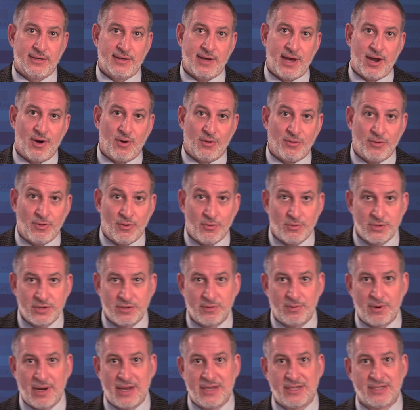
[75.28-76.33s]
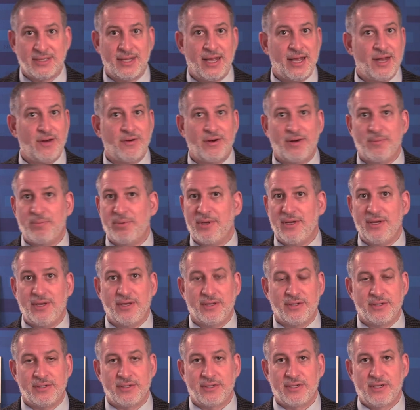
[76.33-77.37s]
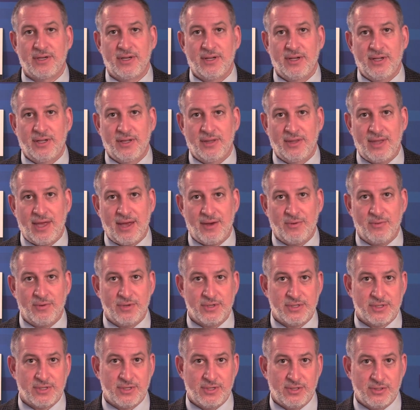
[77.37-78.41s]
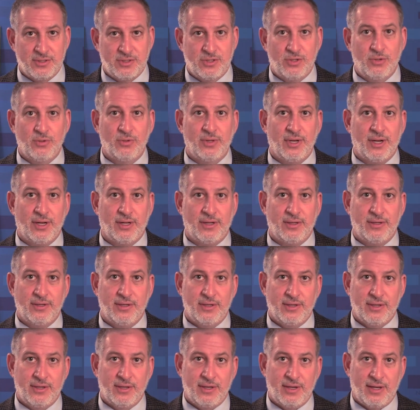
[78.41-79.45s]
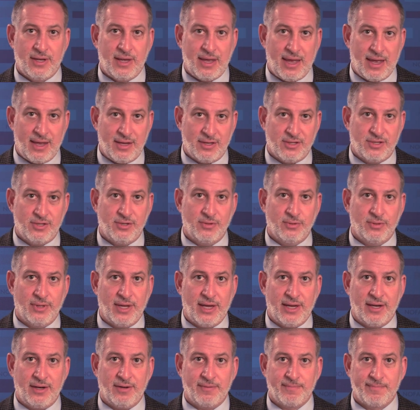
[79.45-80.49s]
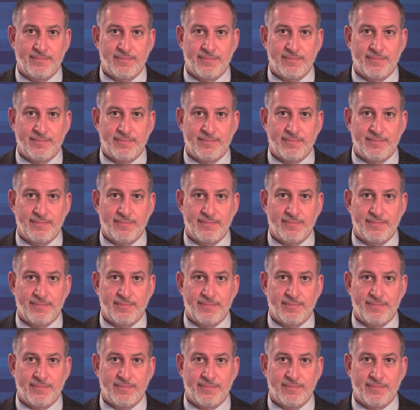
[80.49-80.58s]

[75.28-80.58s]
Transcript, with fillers: And although it was raised later in appeals, that was too little and too late.